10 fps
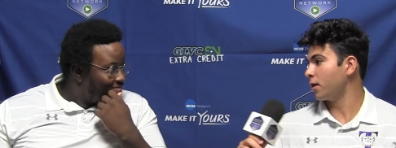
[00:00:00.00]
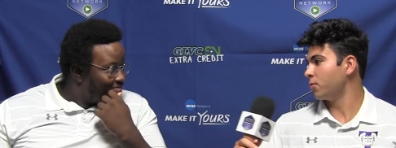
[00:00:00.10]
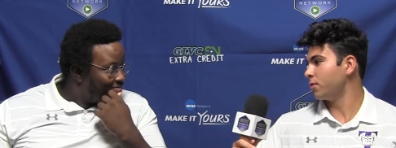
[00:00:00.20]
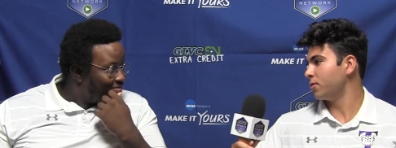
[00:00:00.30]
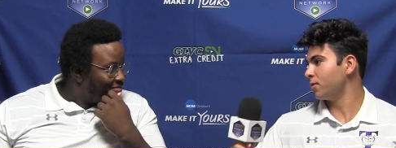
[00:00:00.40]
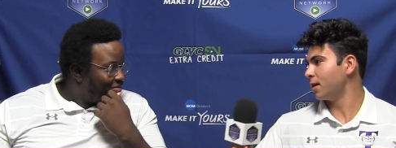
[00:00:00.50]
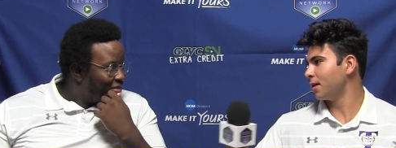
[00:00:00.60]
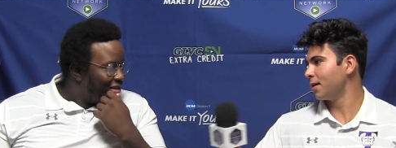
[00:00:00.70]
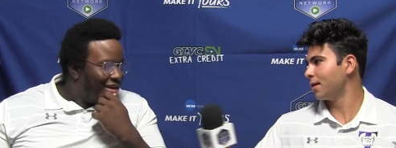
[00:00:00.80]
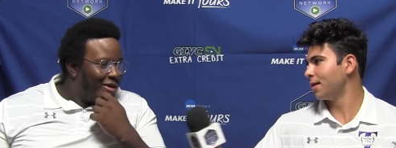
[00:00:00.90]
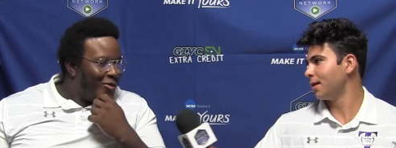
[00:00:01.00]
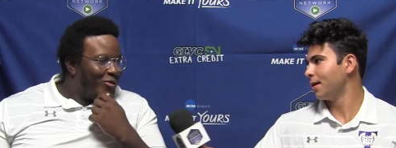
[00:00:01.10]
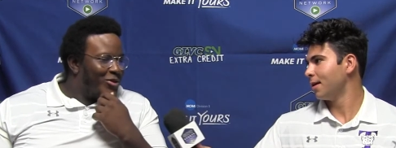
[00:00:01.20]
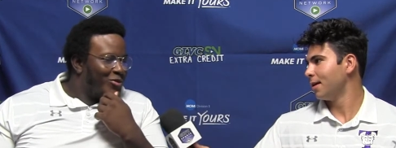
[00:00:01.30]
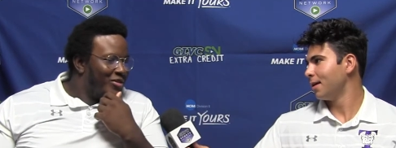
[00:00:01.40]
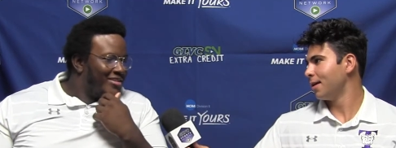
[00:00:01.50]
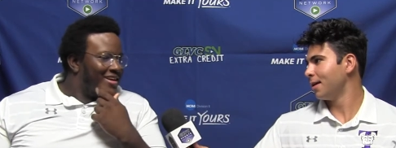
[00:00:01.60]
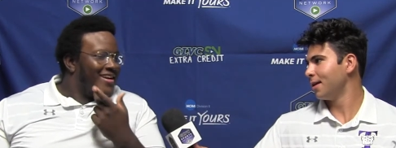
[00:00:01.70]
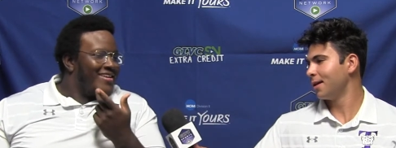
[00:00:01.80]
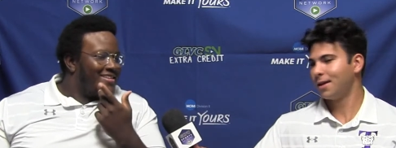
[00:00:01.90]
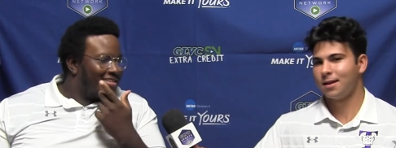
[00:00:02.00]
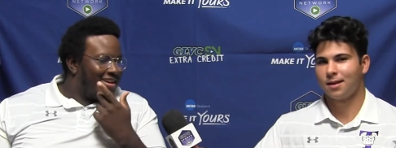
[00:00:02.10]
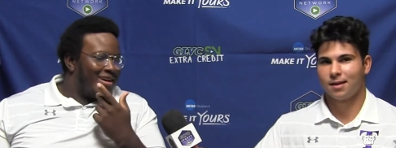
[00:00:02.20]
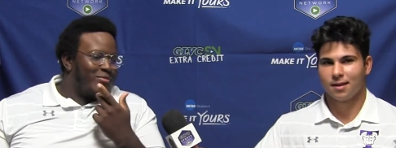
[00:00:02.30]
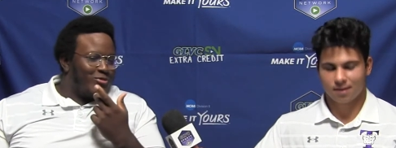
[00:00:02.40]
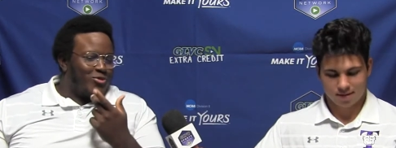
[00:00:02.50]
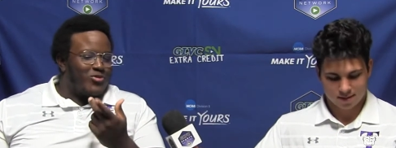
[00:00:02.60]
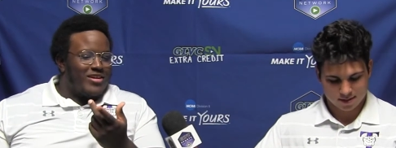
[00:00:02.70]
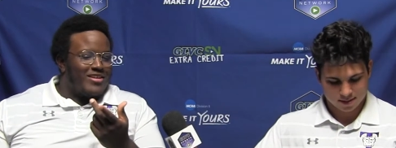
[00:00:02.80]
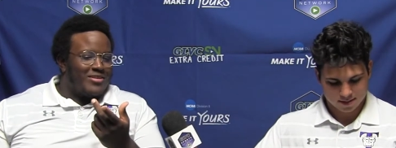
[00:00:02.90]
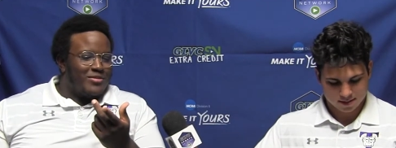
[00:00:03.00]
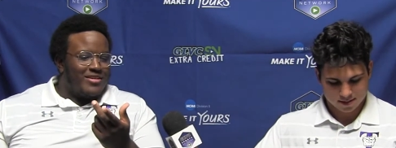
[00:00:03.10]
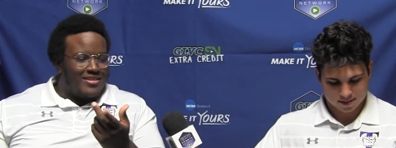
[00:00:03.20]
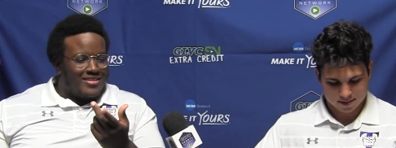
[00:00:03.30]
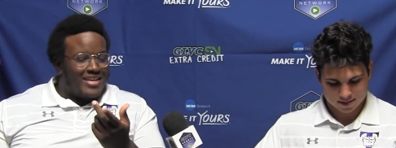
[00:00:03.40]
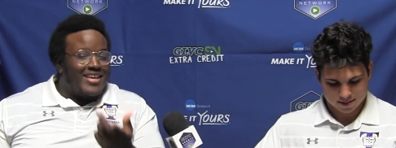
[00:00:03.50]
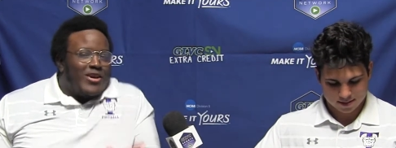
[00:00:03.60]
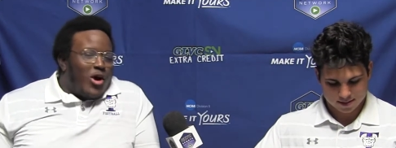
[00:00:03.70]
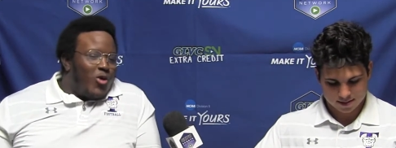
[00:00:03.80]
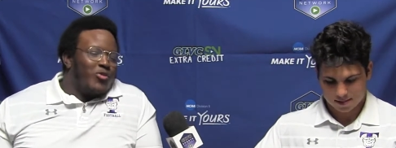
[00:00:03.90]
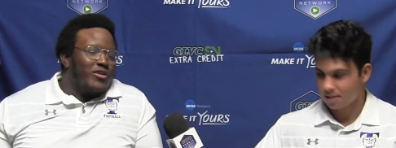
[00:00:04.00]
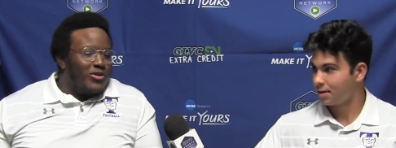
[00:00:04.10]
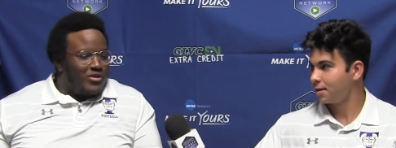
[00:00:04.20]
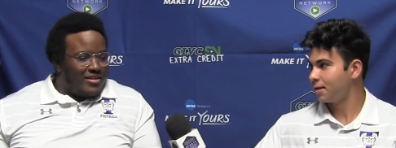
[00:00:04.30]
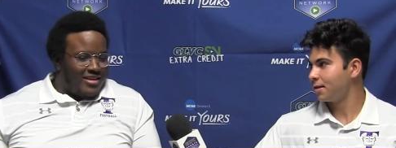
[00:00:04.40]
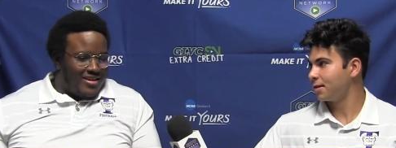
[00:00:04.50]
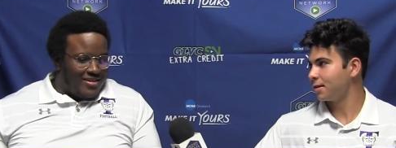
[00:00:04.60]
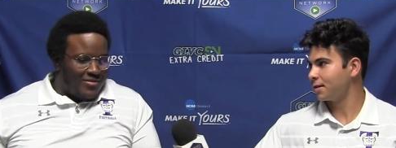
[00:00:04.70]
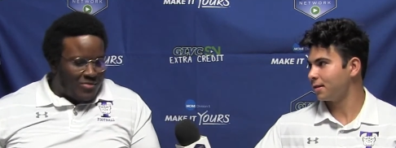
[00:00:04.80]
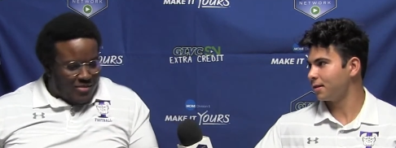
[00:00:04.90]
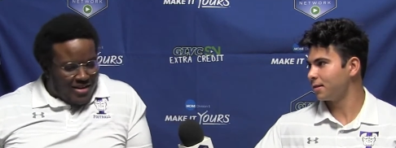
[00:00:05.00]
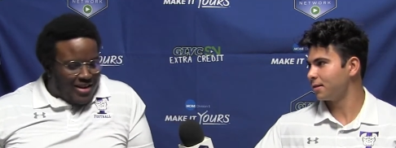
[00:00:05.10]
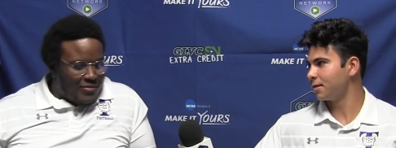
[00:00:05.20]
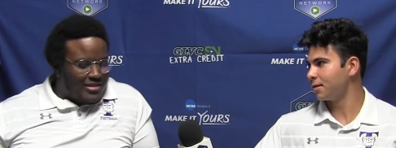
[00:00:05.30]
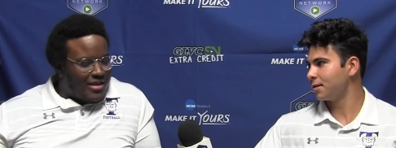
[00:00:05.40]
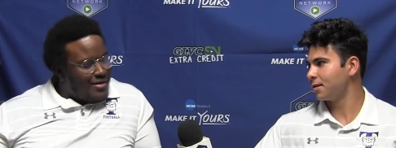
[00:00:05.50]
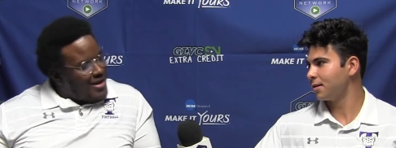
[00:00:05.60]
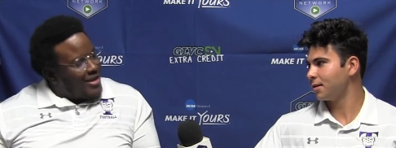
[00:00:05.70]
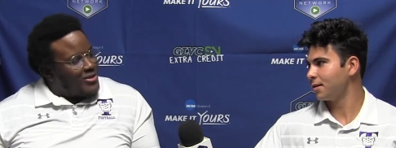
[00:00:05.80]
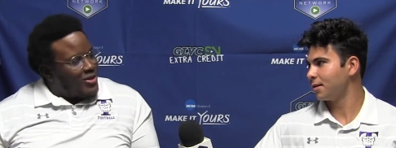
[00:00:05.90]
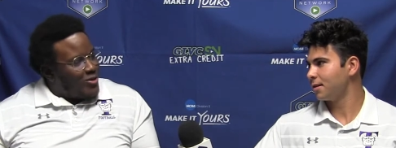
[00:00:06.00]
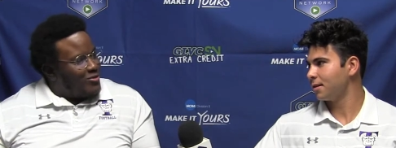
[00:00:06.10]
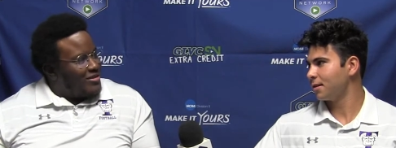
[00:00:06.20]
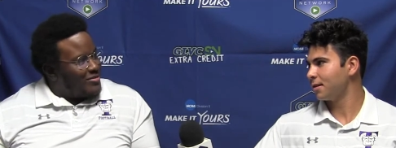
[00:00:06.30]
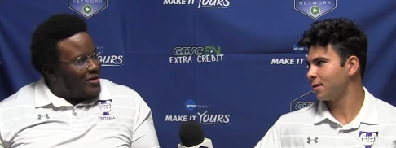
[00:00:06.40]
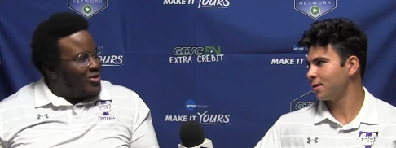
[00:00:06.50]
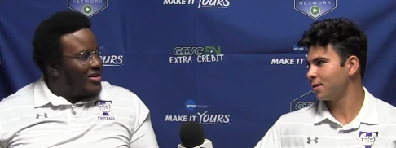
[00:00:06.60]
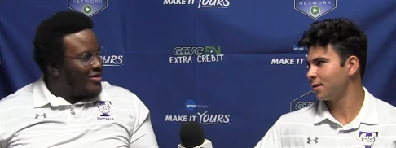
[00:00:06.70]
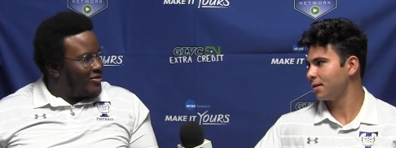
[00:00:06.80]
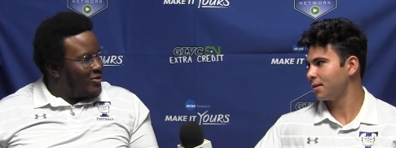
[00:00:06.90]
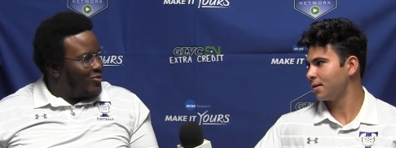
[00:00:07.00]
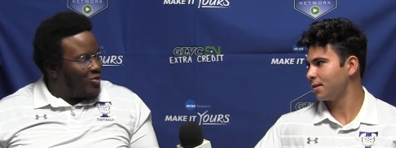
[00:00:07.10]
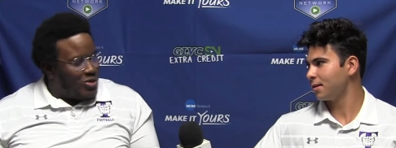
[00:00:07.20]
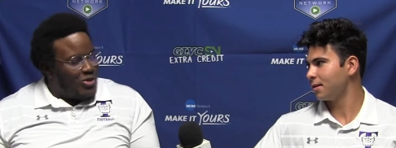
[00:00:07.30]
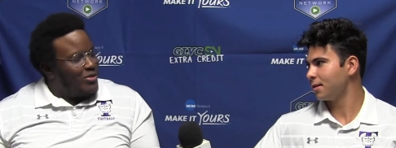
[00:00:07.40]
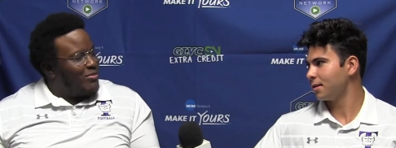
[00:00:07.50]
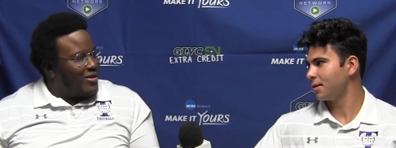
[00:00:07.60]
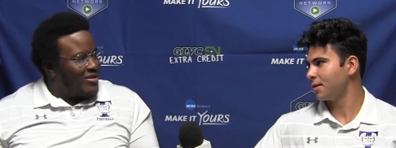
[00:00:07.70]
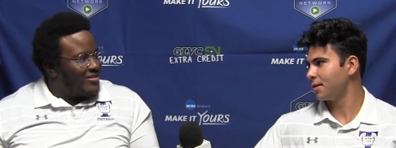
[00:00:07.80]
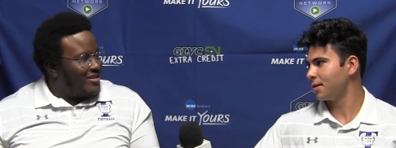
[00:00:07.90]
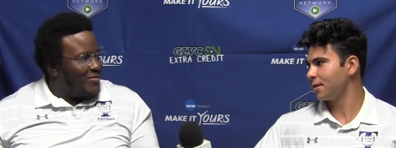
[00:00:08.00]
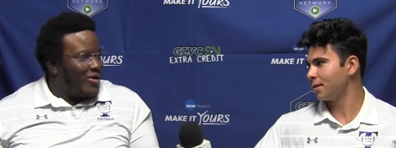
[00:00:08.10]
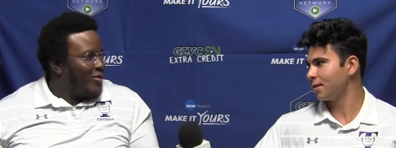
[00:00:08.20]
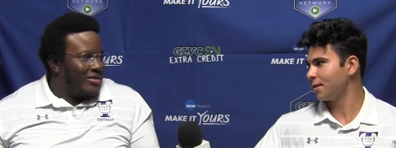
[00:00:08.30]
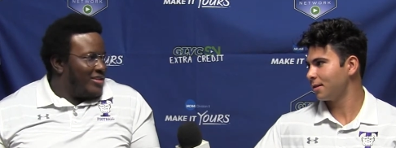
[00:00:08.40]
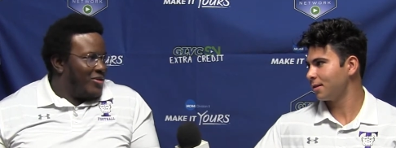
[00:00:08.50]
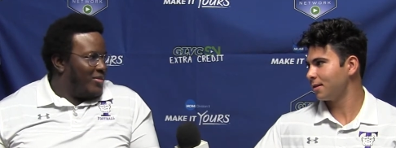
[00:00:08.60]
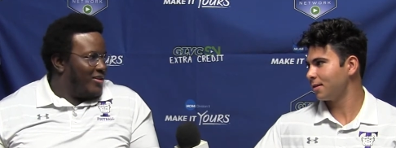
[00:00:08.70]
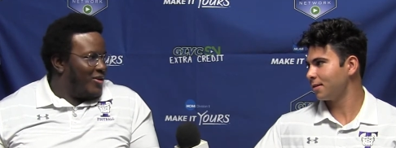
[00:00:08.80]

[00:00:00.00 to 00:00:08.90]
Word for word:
Speaker 1: you would do that? Well, the reason I eat the apples, right, is because I get hungry during the game. Yeah. And every time I ask Coach, I'm like, you got a you know, granola bar or something? You always tell me no.